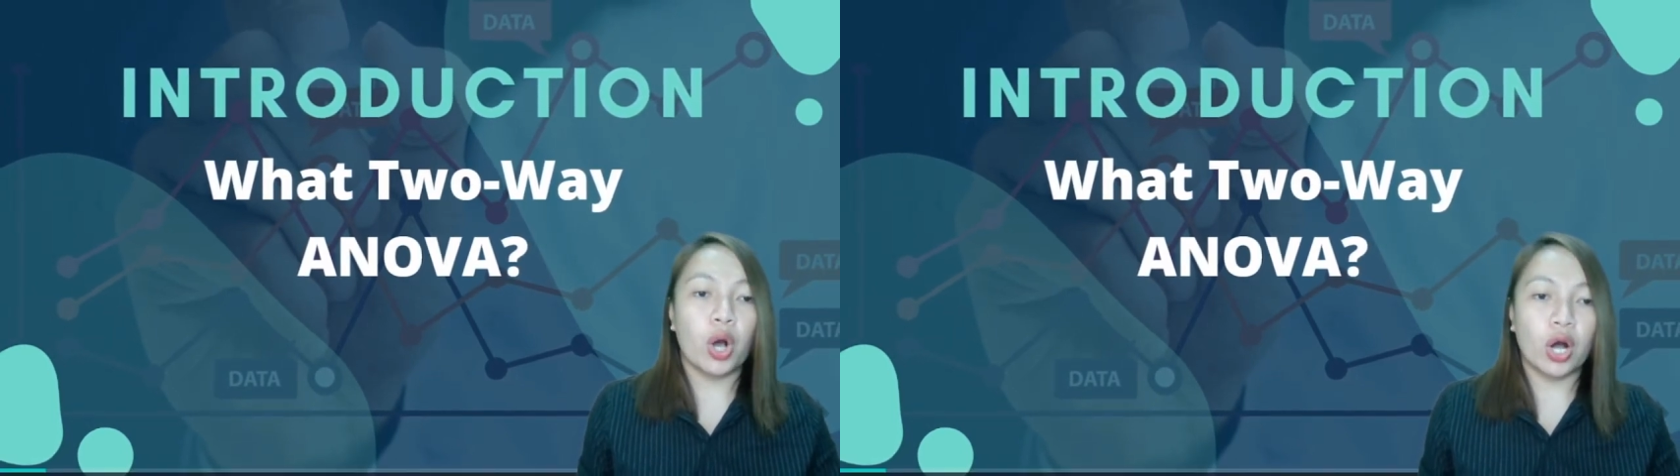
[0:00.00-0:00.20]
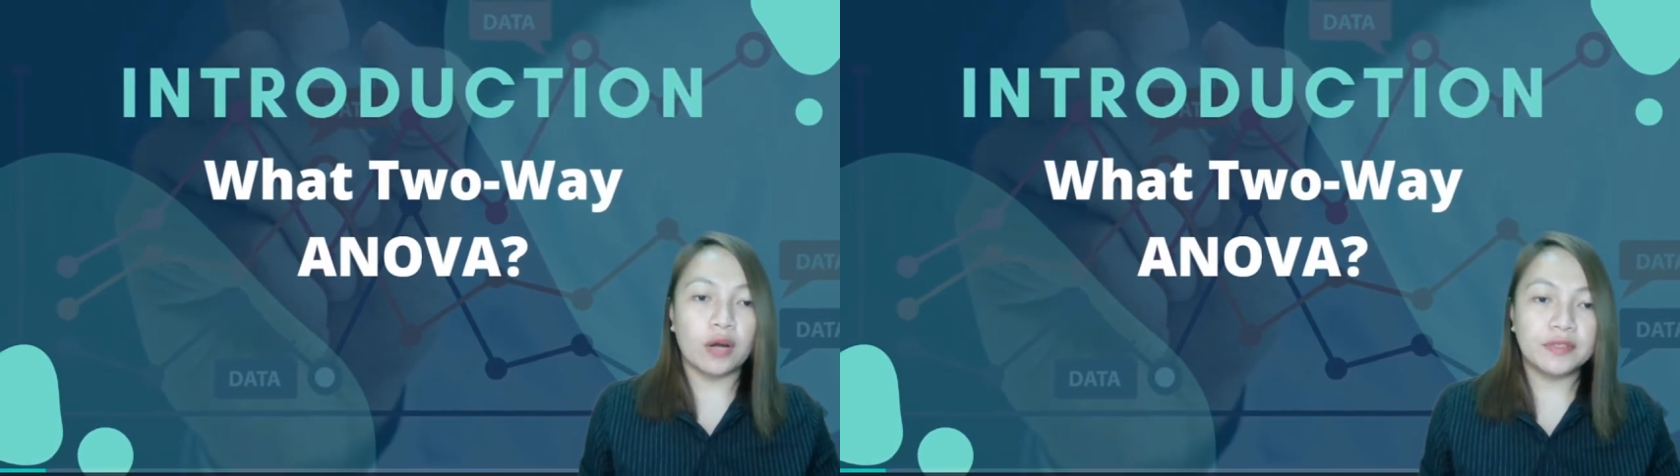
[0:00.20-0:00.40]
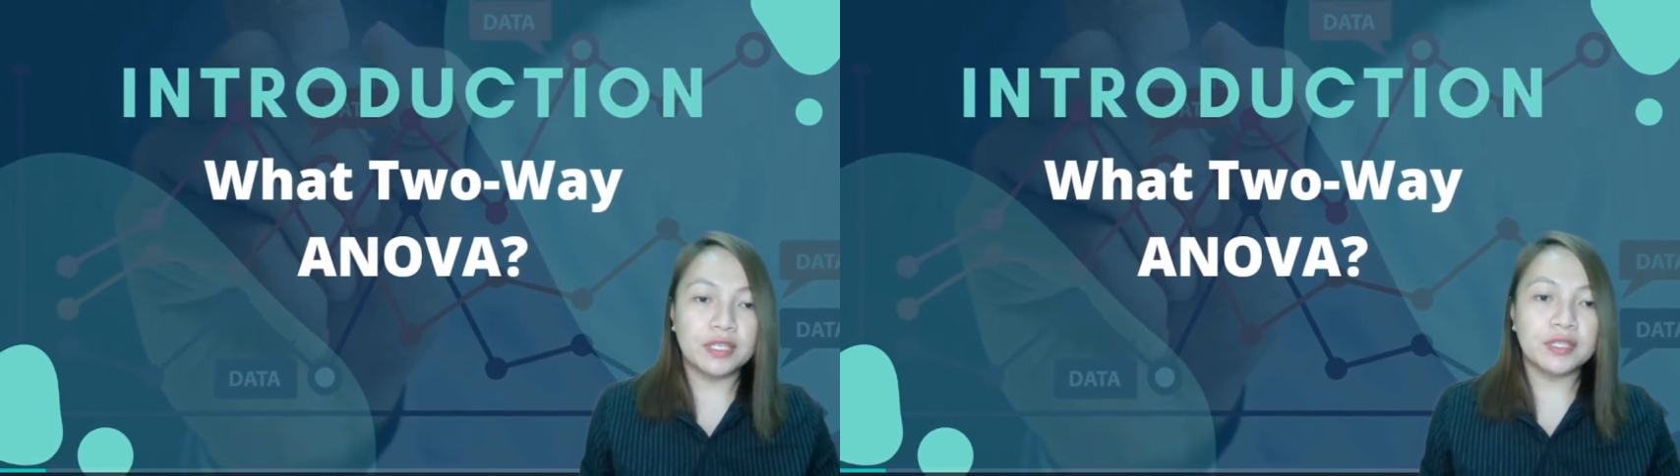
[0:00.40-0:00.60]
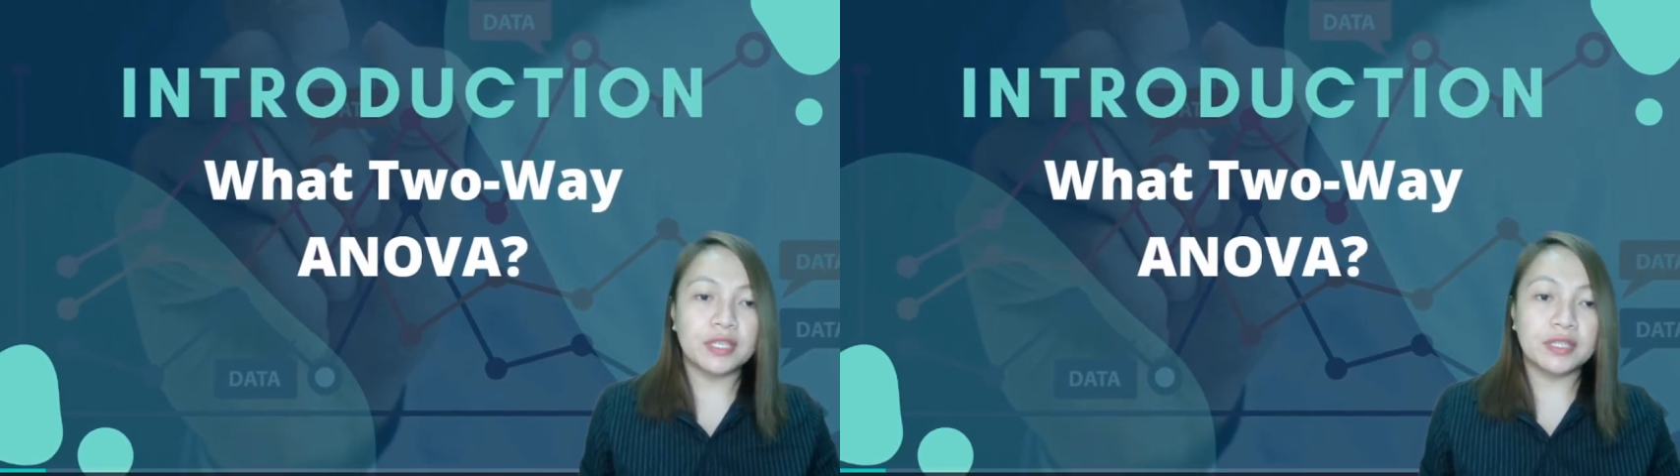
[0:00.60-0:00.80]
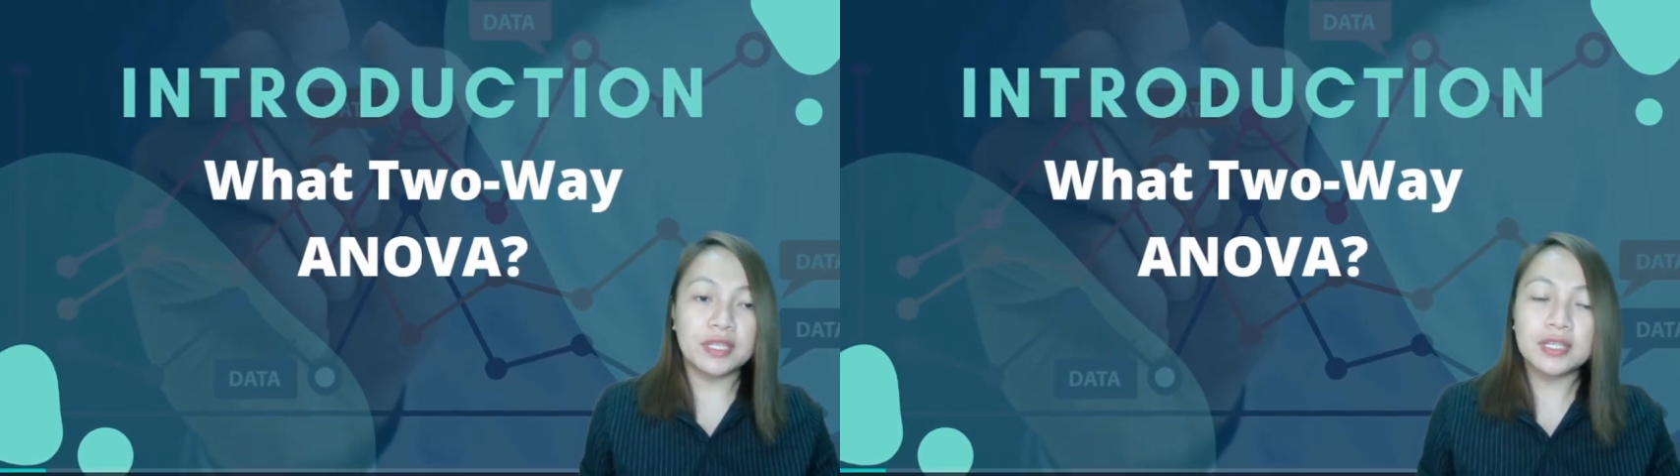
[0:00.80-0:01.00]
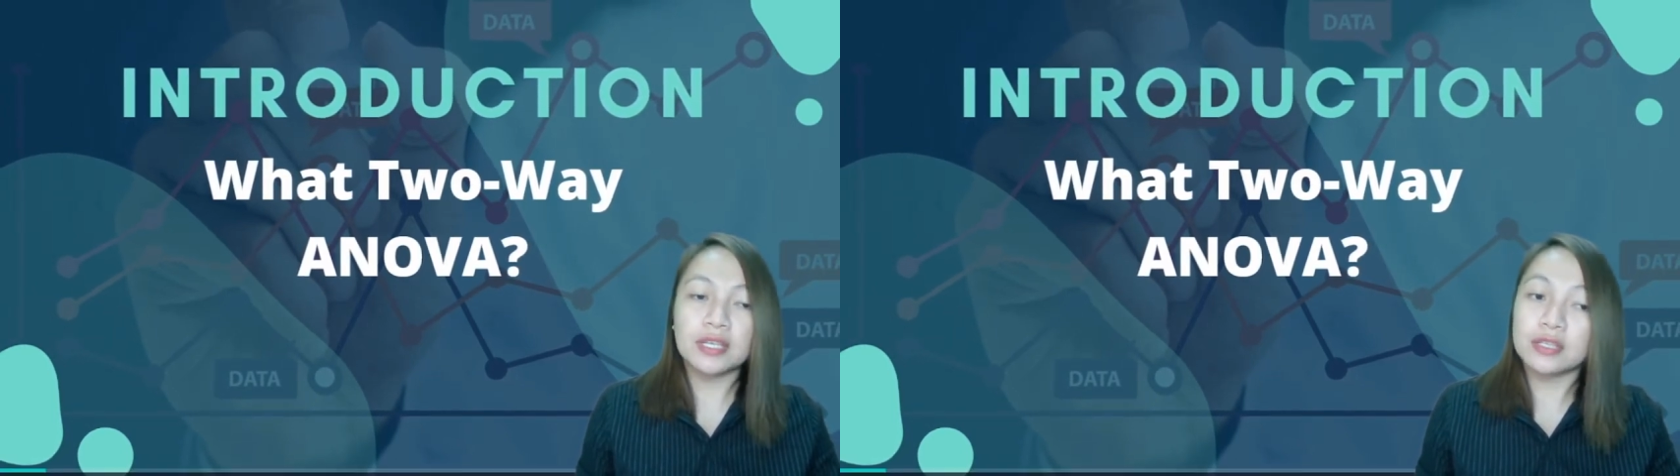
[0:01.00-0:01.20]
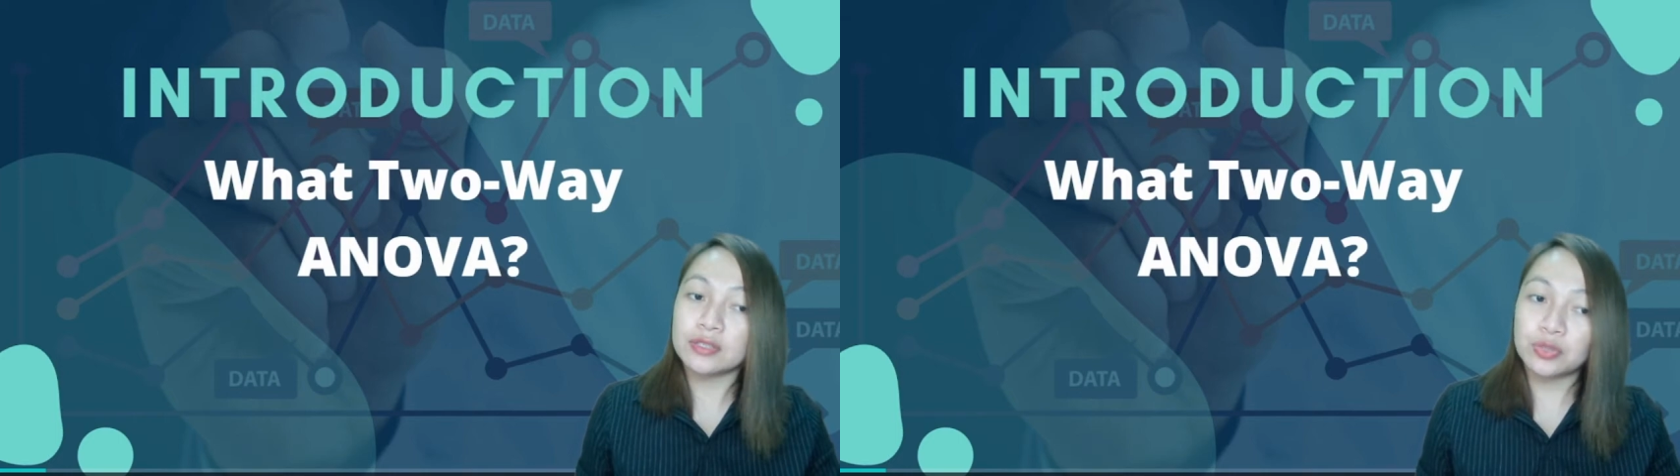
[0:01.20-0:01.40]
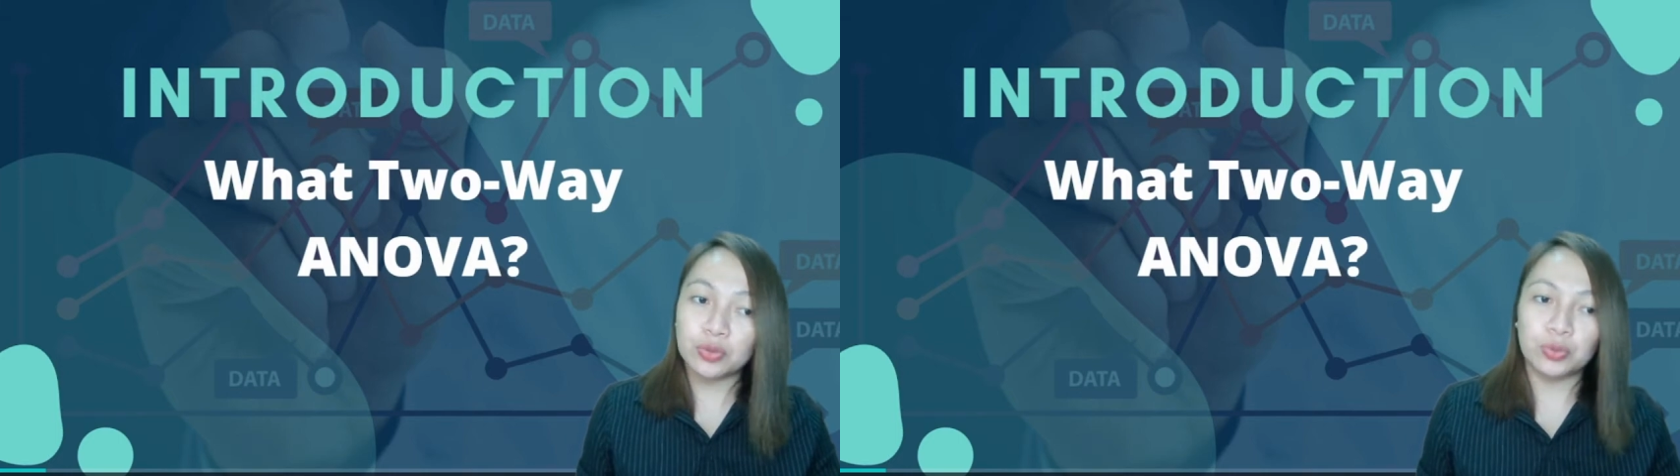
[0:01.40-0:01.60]
of the
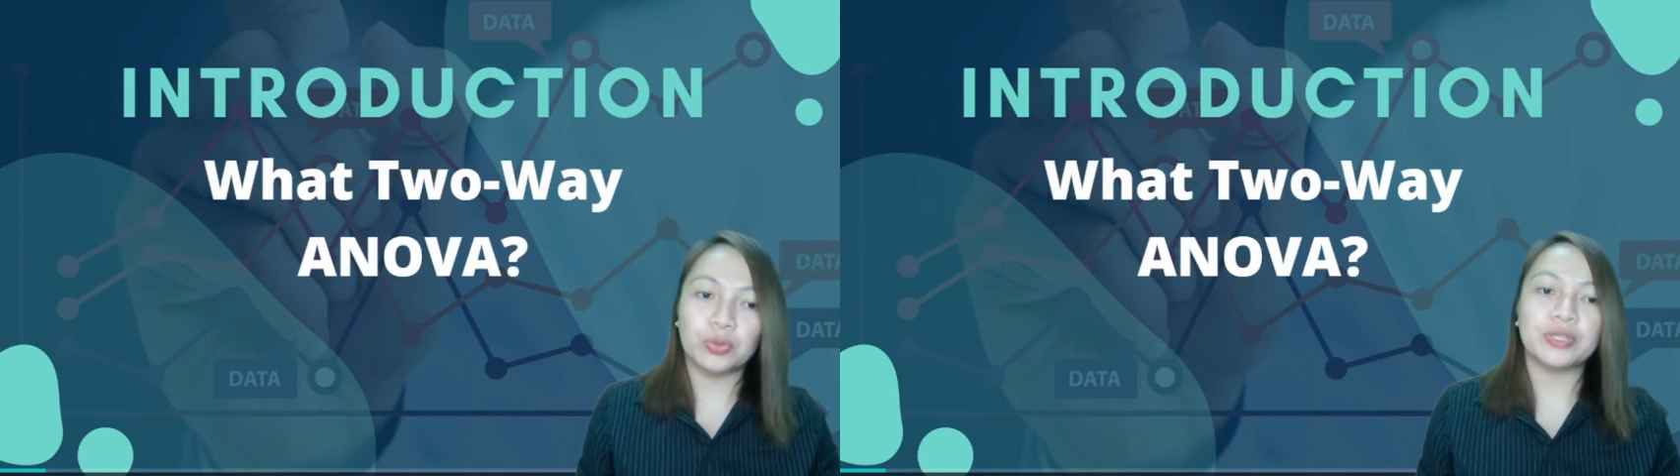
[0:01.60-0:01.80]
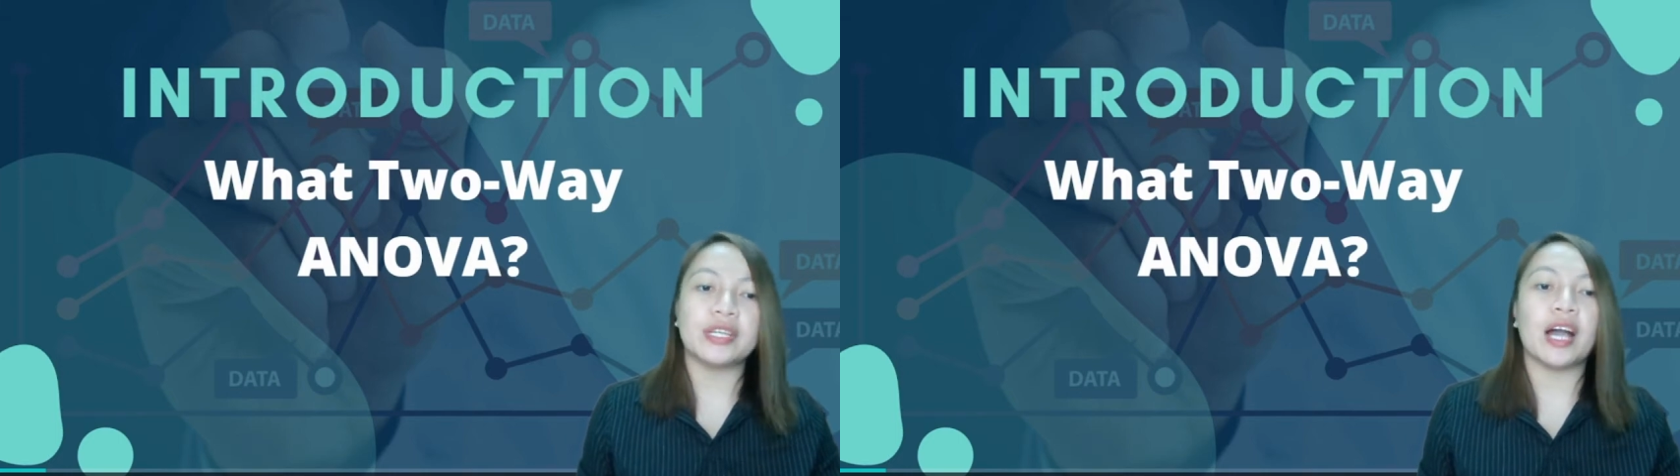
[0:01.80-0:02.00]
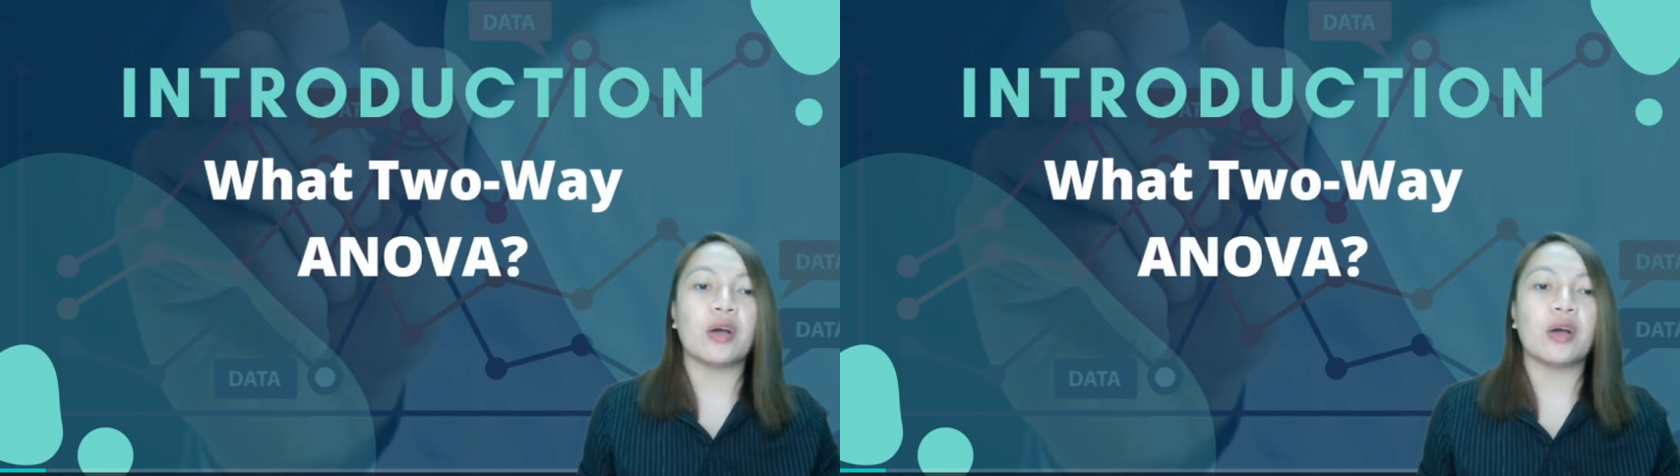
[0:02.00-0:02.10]
statistical tool that